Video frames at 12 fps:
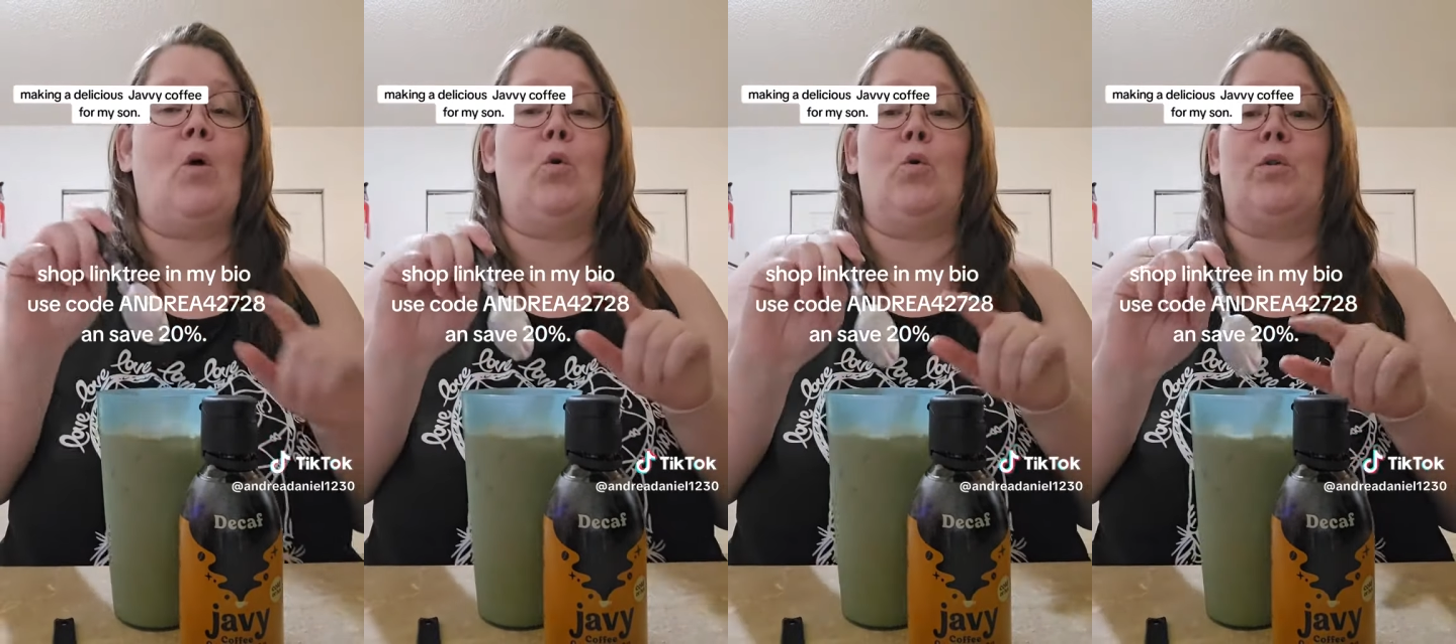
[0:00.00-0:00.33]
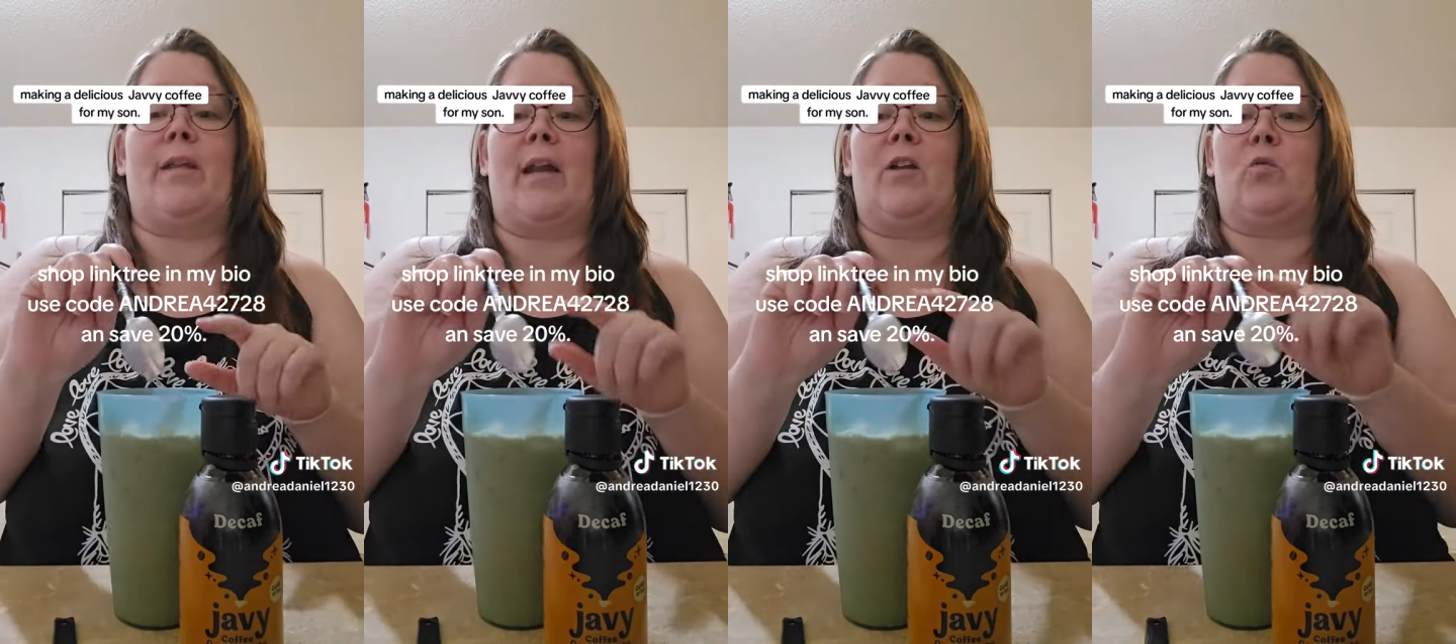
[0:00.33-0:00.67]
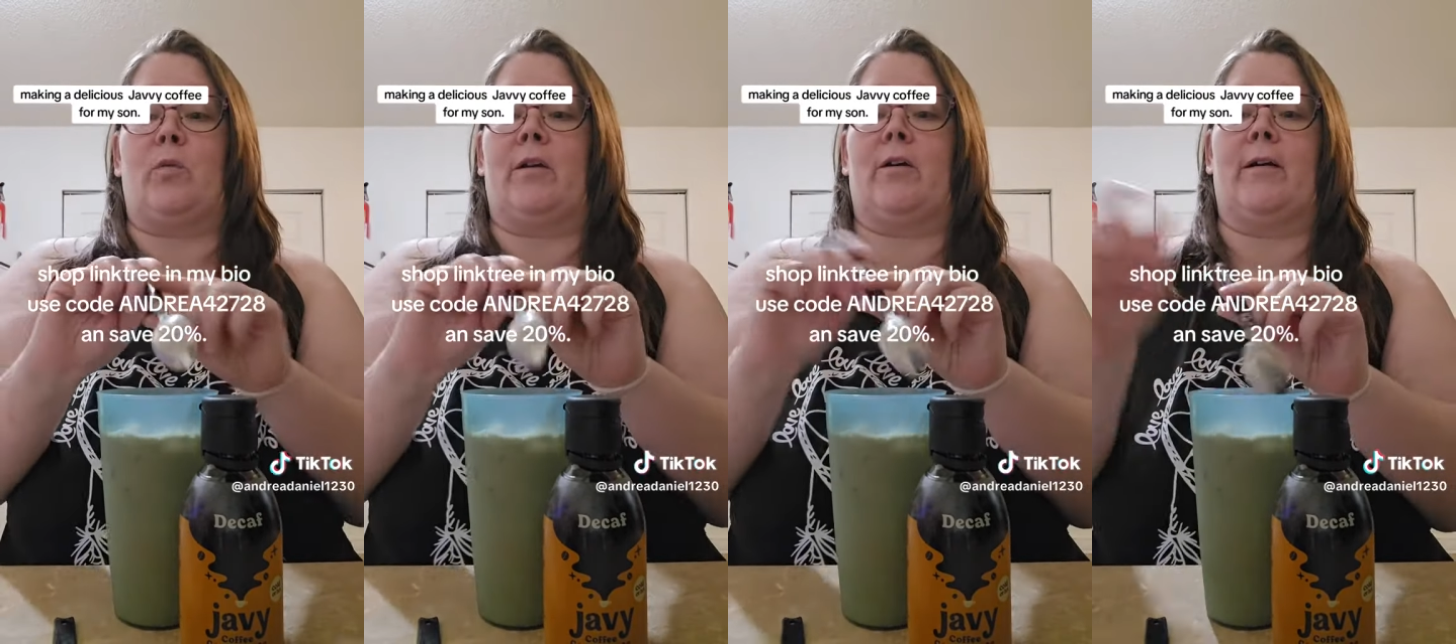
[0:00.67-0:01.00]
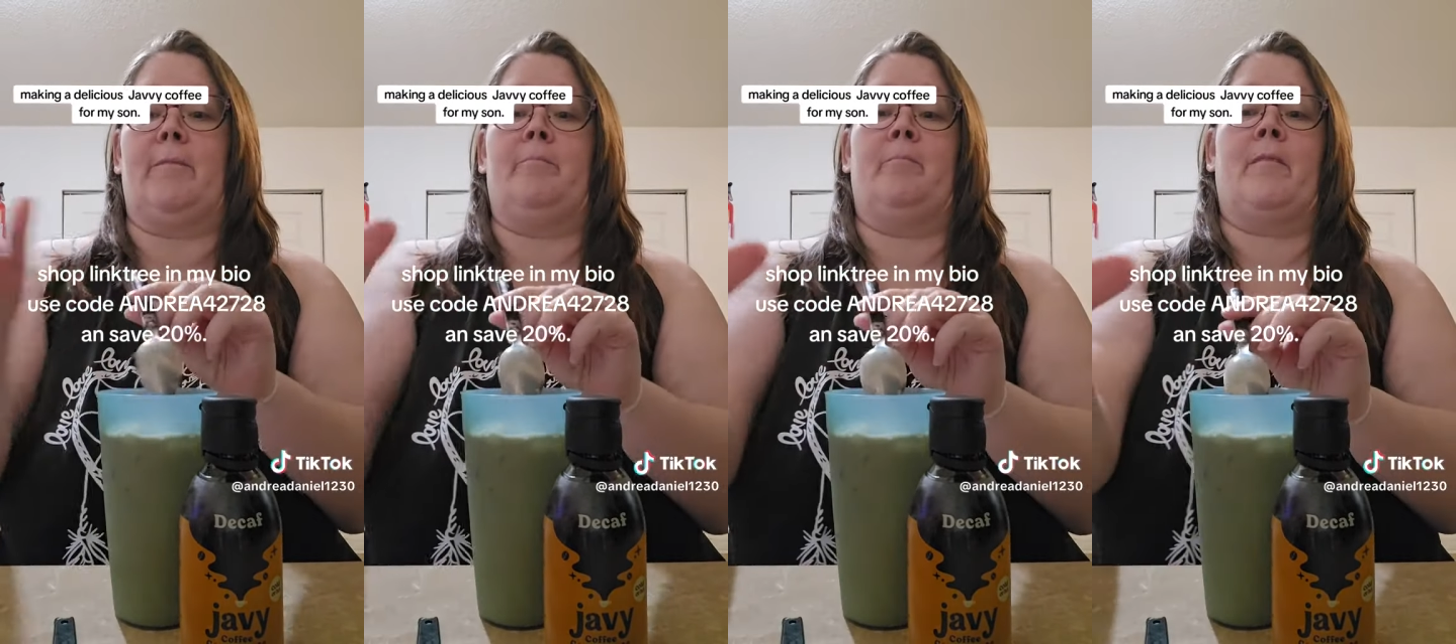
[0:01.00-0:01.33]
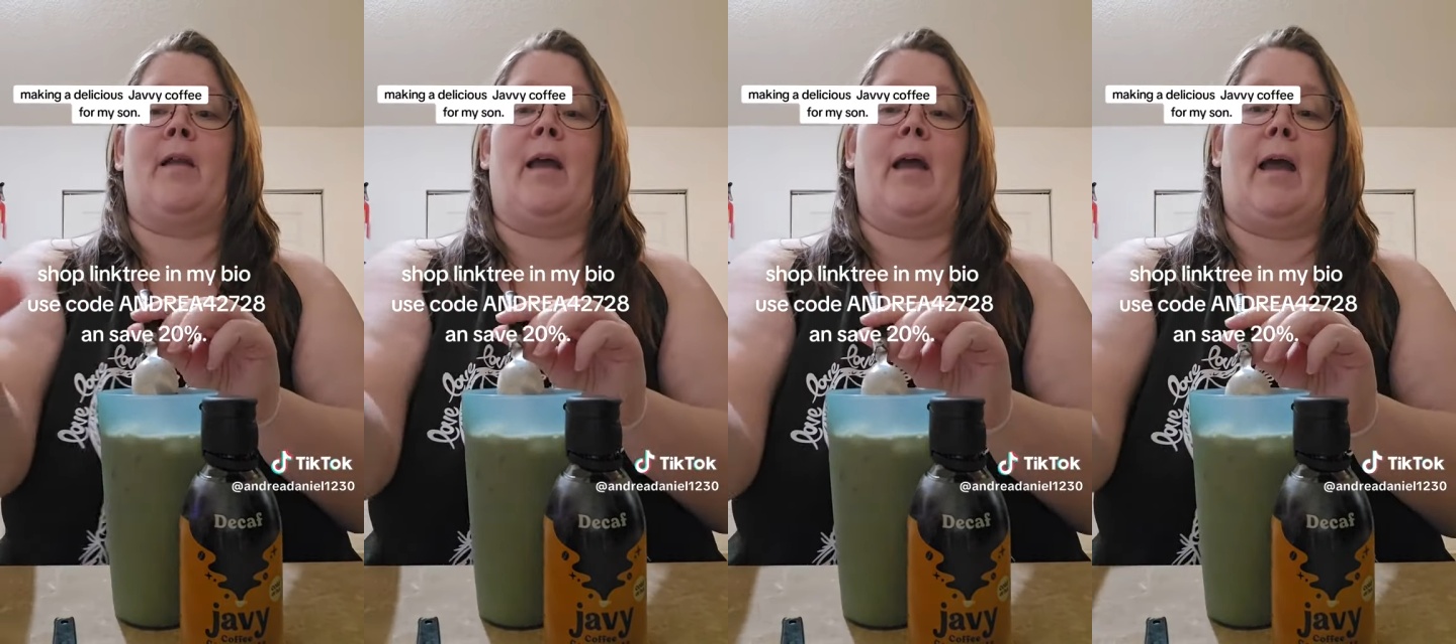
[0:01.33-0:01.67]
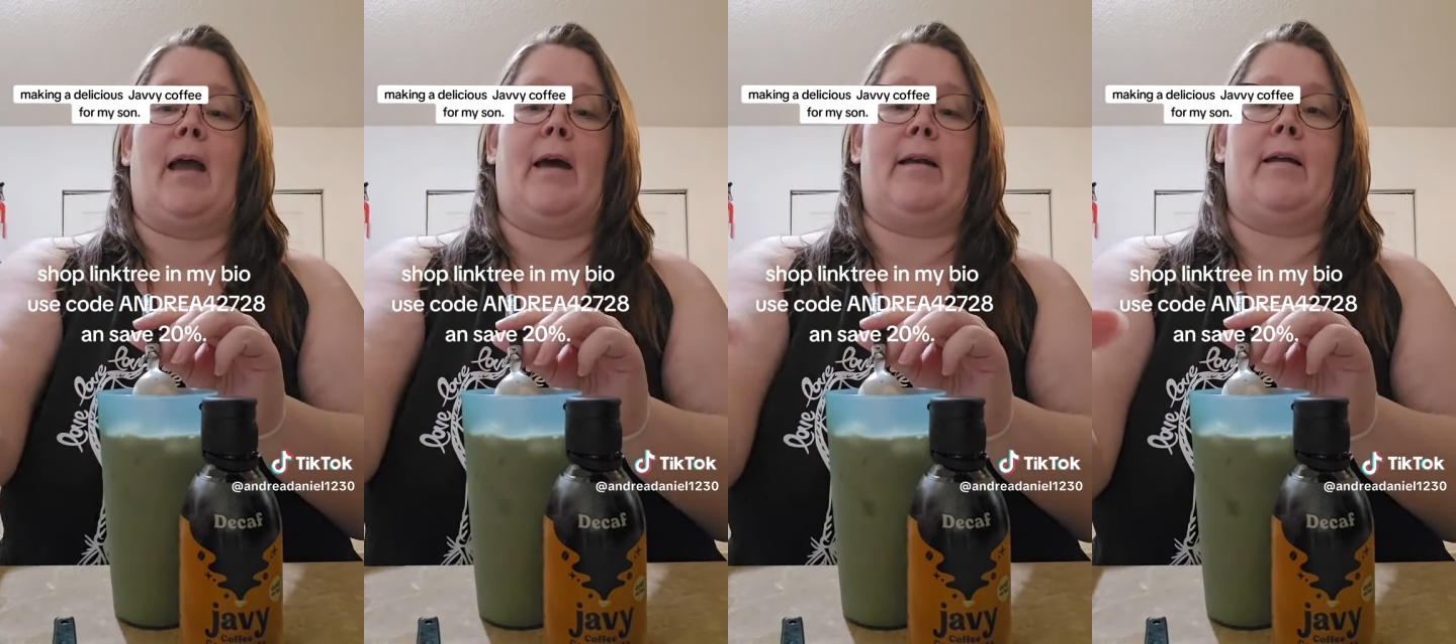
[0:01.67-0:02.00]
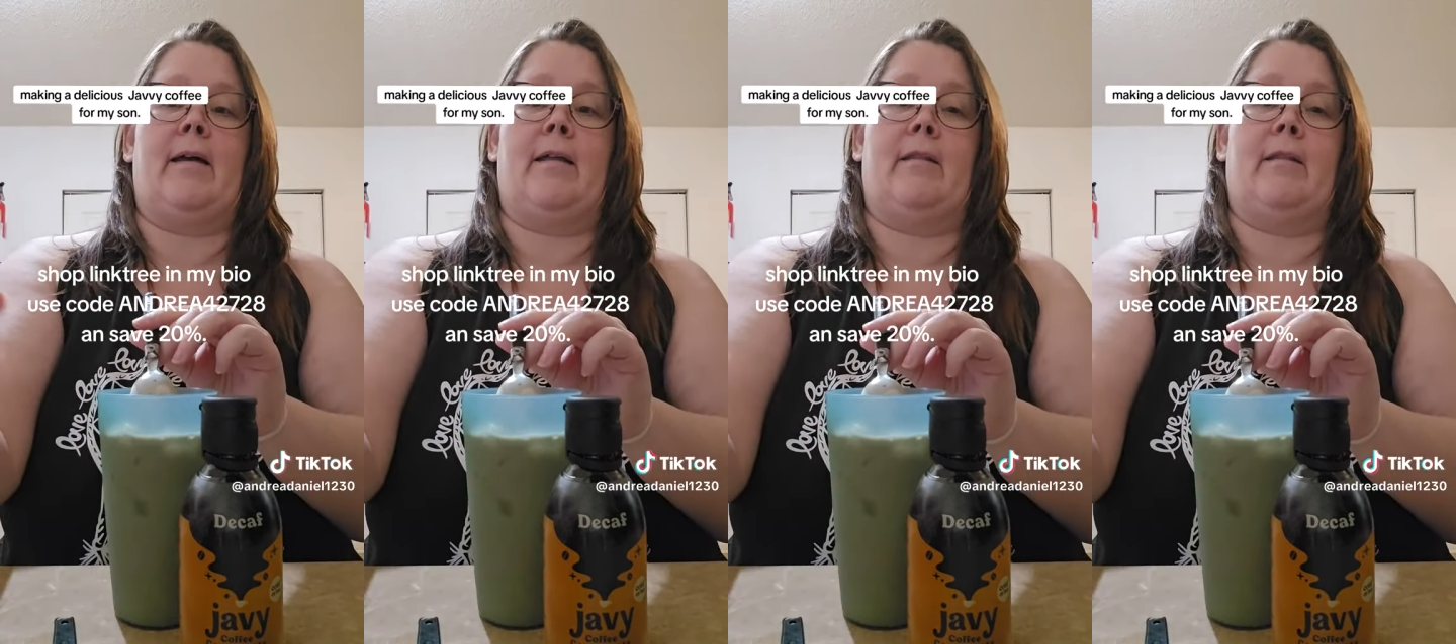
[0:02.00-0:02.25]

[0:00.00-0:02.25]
Ooh, that is really good. And